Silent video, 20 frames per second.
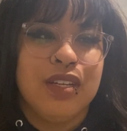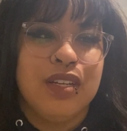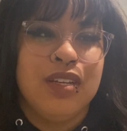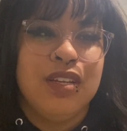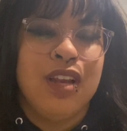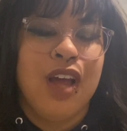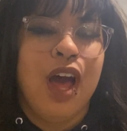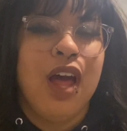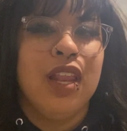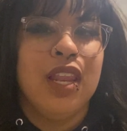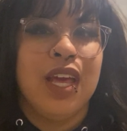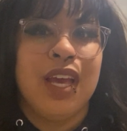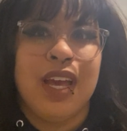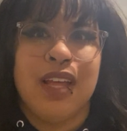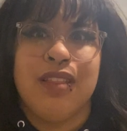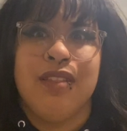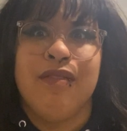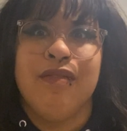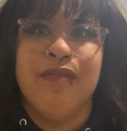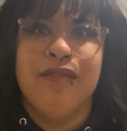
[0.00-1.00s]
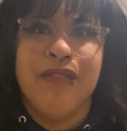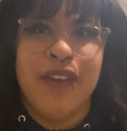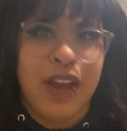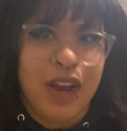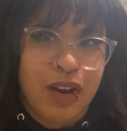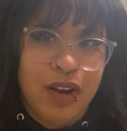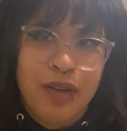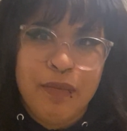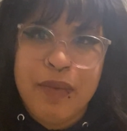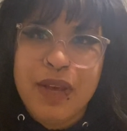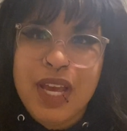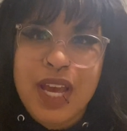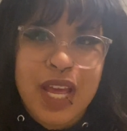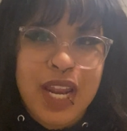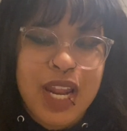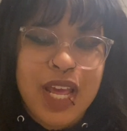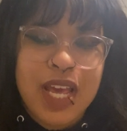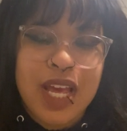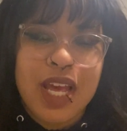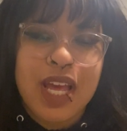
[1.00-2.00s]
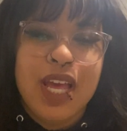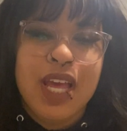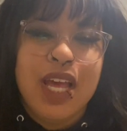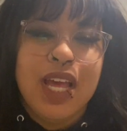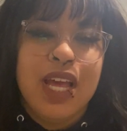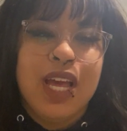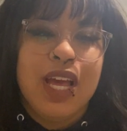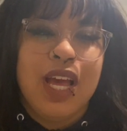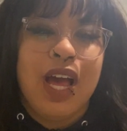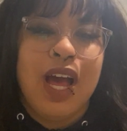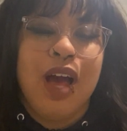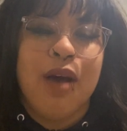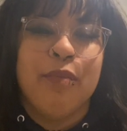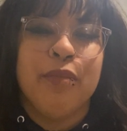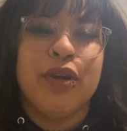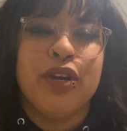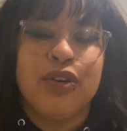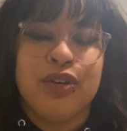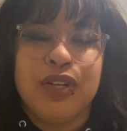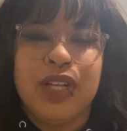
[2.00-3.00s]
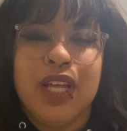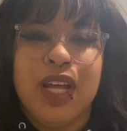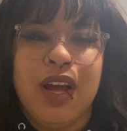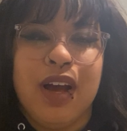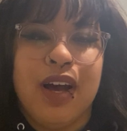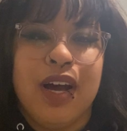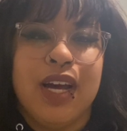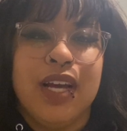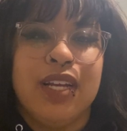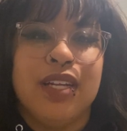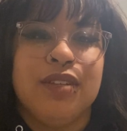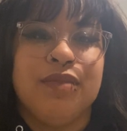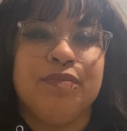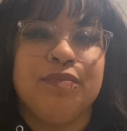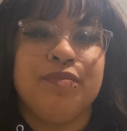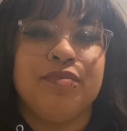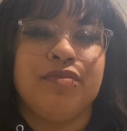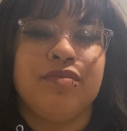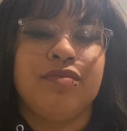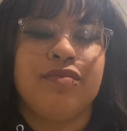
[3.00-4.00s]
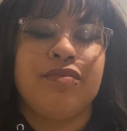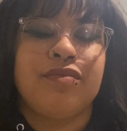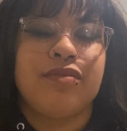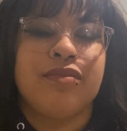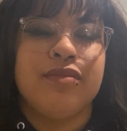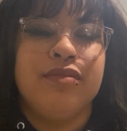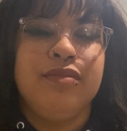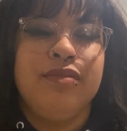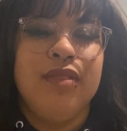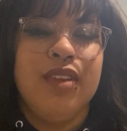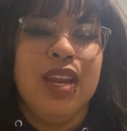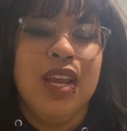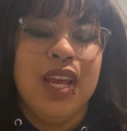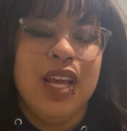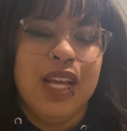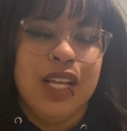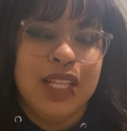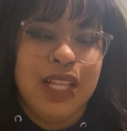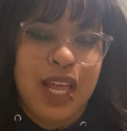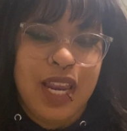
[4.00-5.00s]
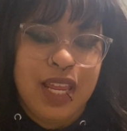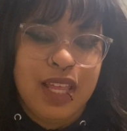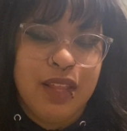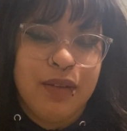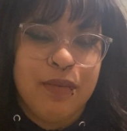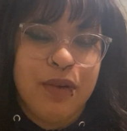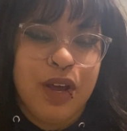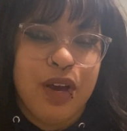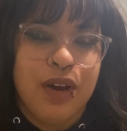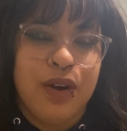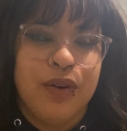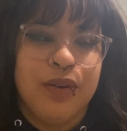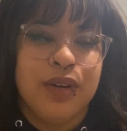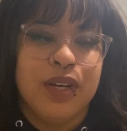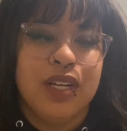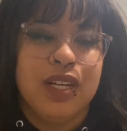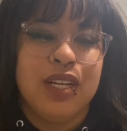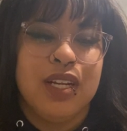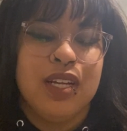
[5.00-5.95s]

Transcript: not like at the very beginning, but early on, letting them know,